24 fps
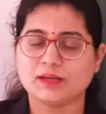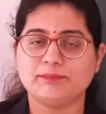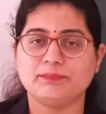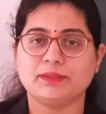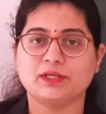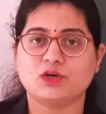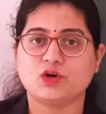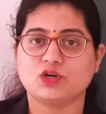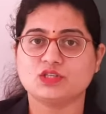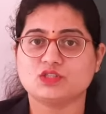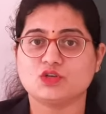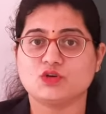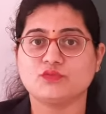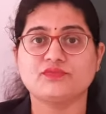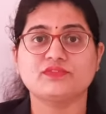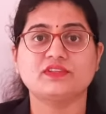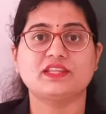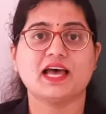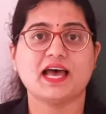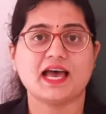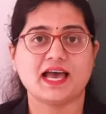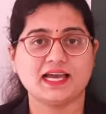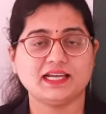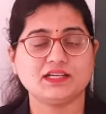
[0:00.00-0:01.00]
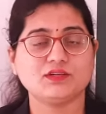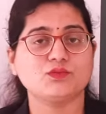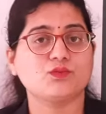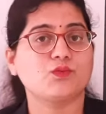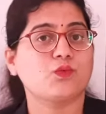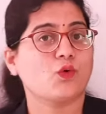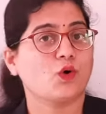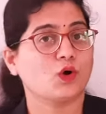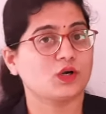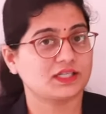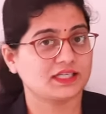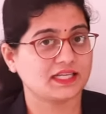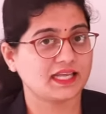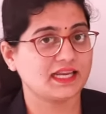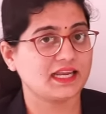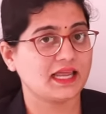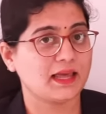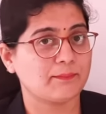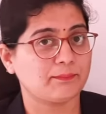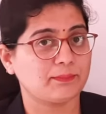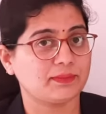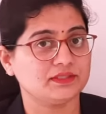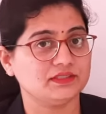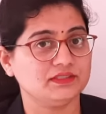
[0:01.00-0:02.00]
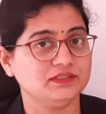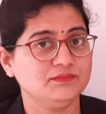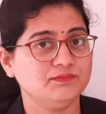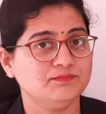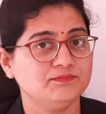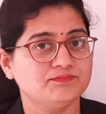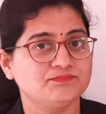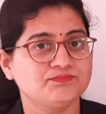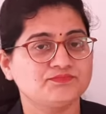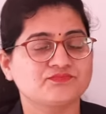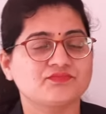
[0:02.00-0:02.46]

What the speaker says: because of that, what can happen?